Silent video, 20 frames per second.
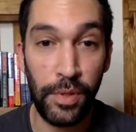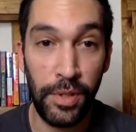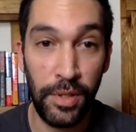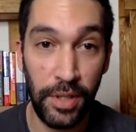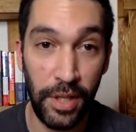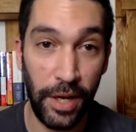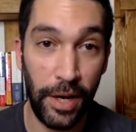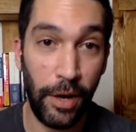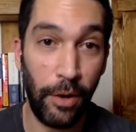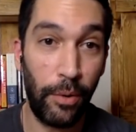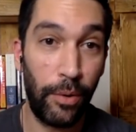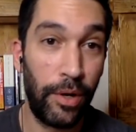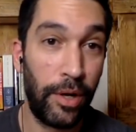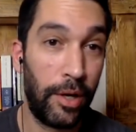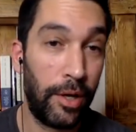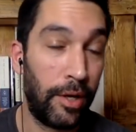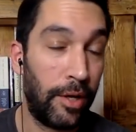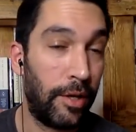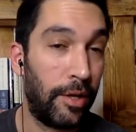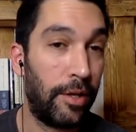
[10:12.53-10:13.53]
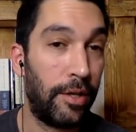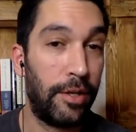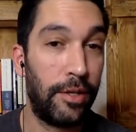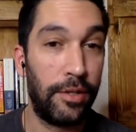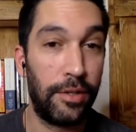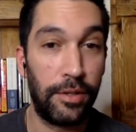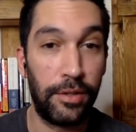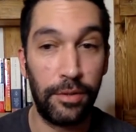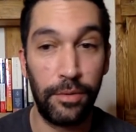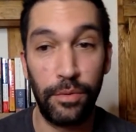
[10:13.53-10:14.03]
you know,
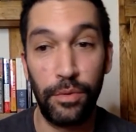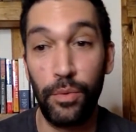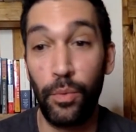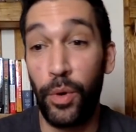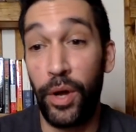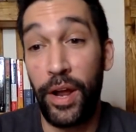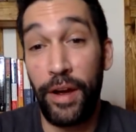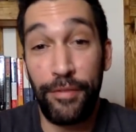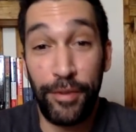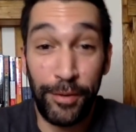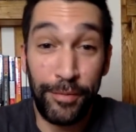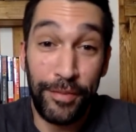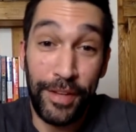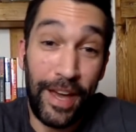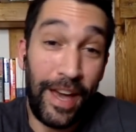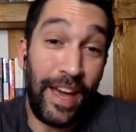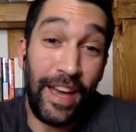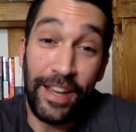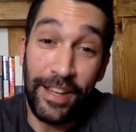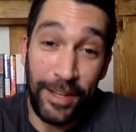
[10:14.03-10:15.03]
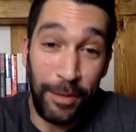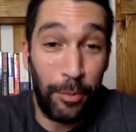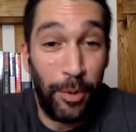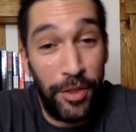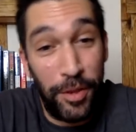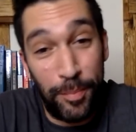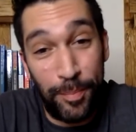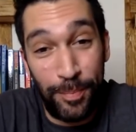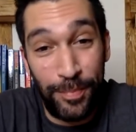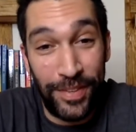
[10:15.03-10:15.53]
whatever. Hey, he won
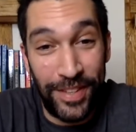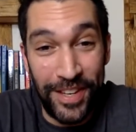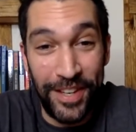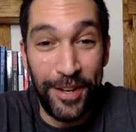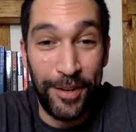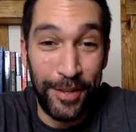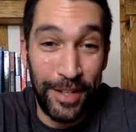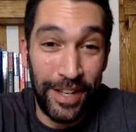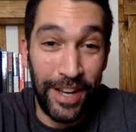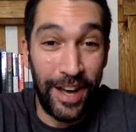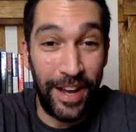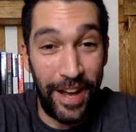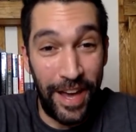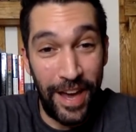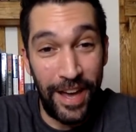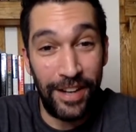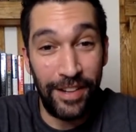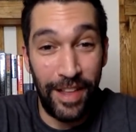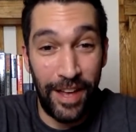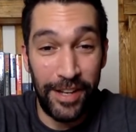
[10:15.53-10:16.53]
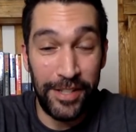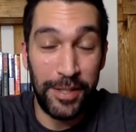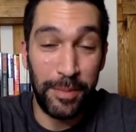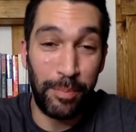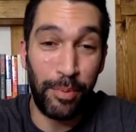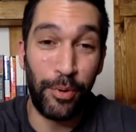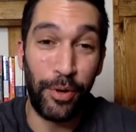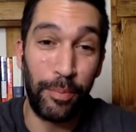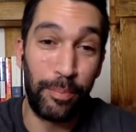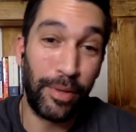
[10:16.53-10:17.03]
the, he kind of had a lot of
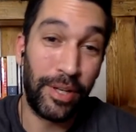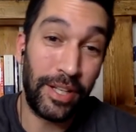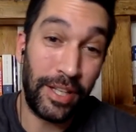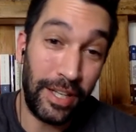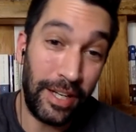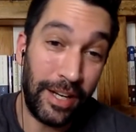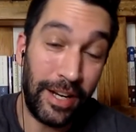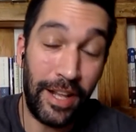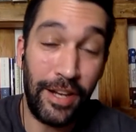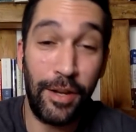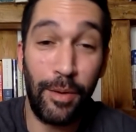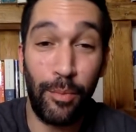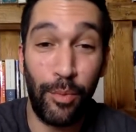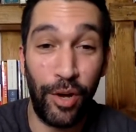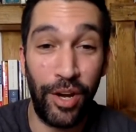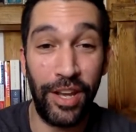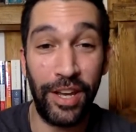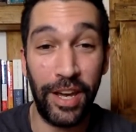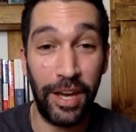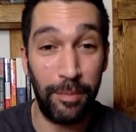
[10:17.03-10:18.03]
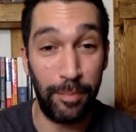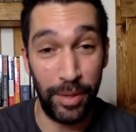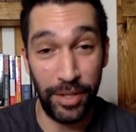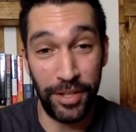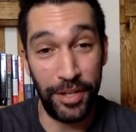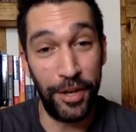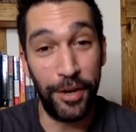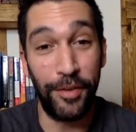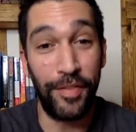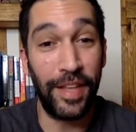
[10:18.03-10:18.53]
support, but he didn't end up winning it. But
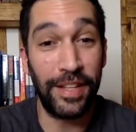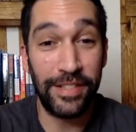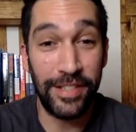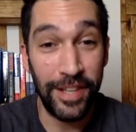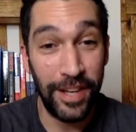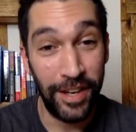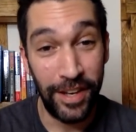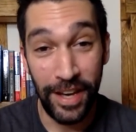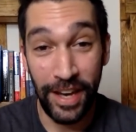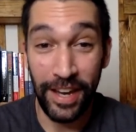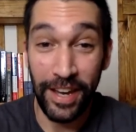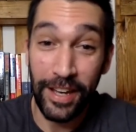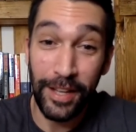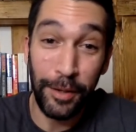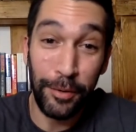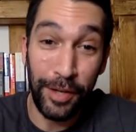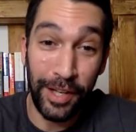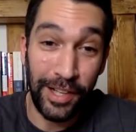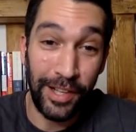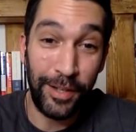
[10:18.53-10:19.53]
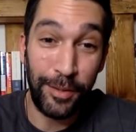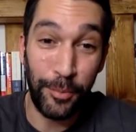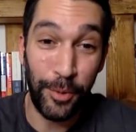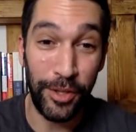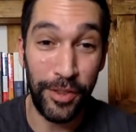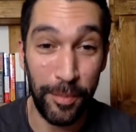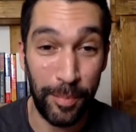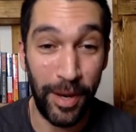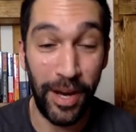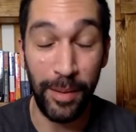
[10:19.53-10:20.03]
that's, hey, Hillary Clinton
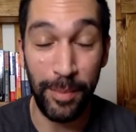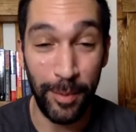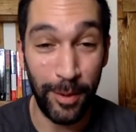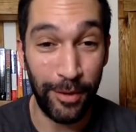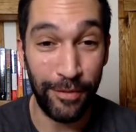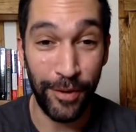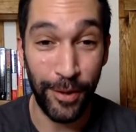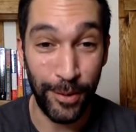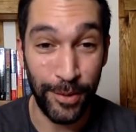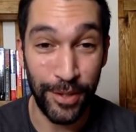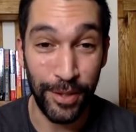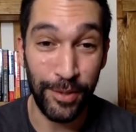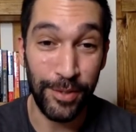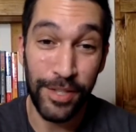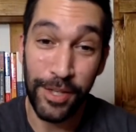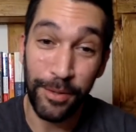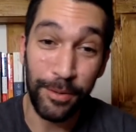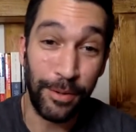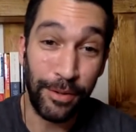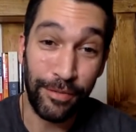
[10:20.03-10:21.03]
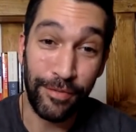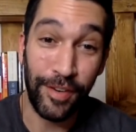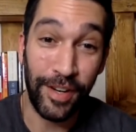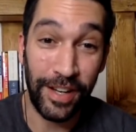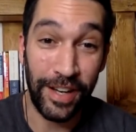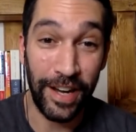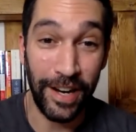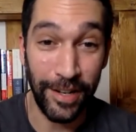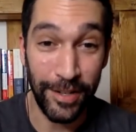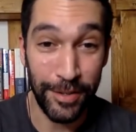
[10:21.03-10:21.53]
won the popular vote too. So who the fuck
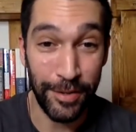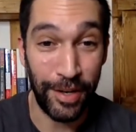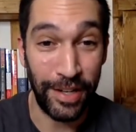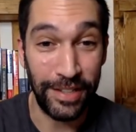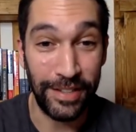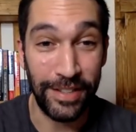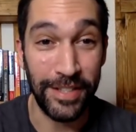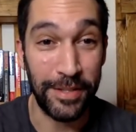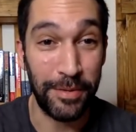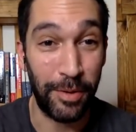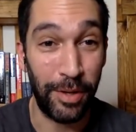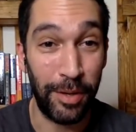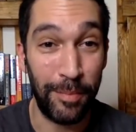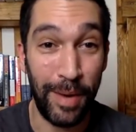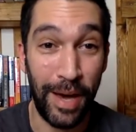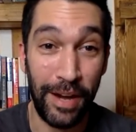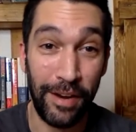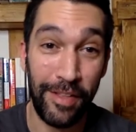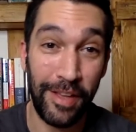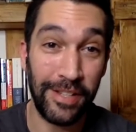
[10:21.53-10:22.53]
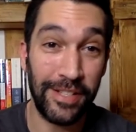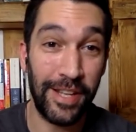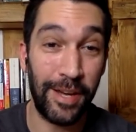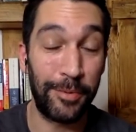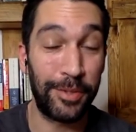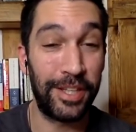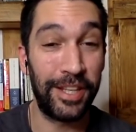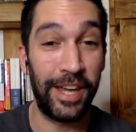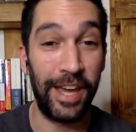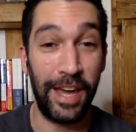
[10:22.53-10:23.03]
cares, right? Doesn't really matter. That's not
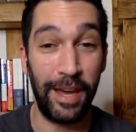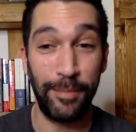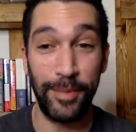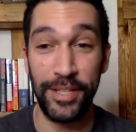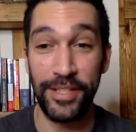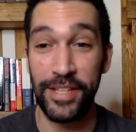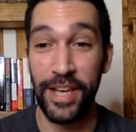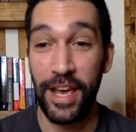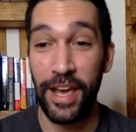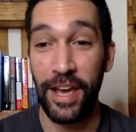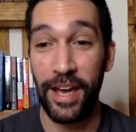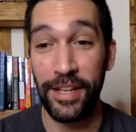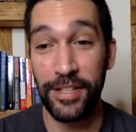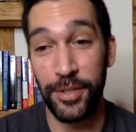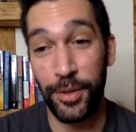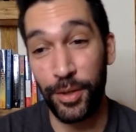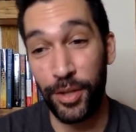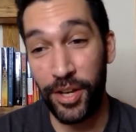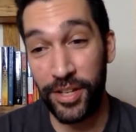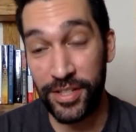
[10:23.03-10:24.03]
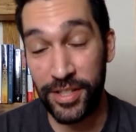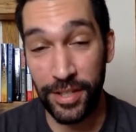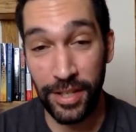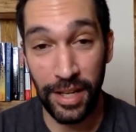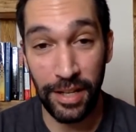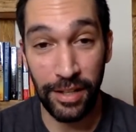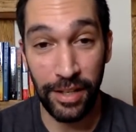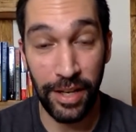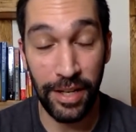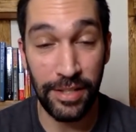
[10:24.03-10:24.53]
what the game is. And so he lost the
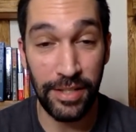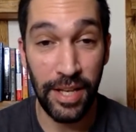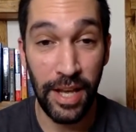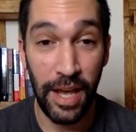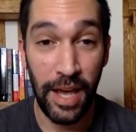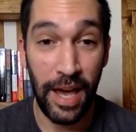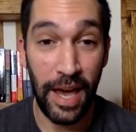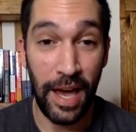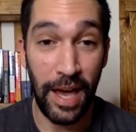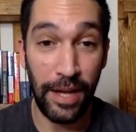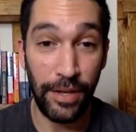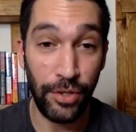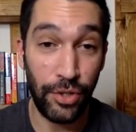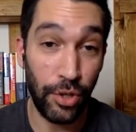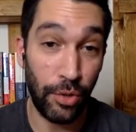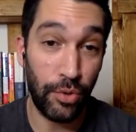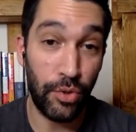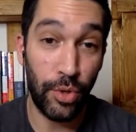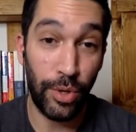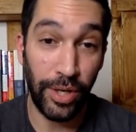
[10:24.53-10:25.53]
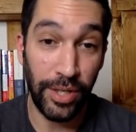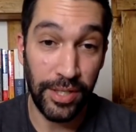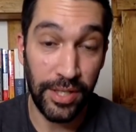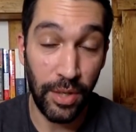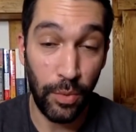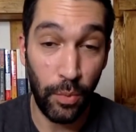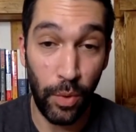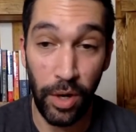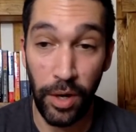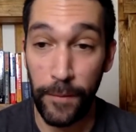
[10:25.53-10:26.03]
delegates and Joe
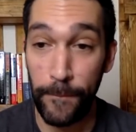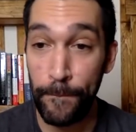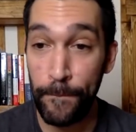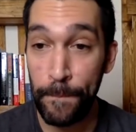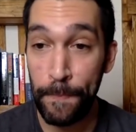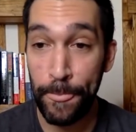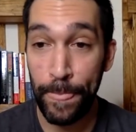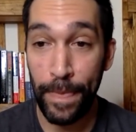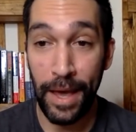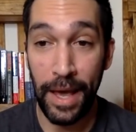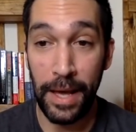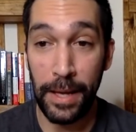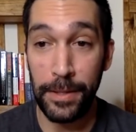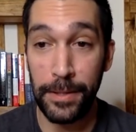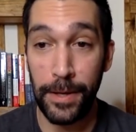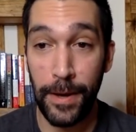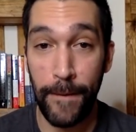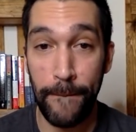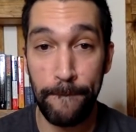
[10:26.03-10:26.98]
Jorgensen won. And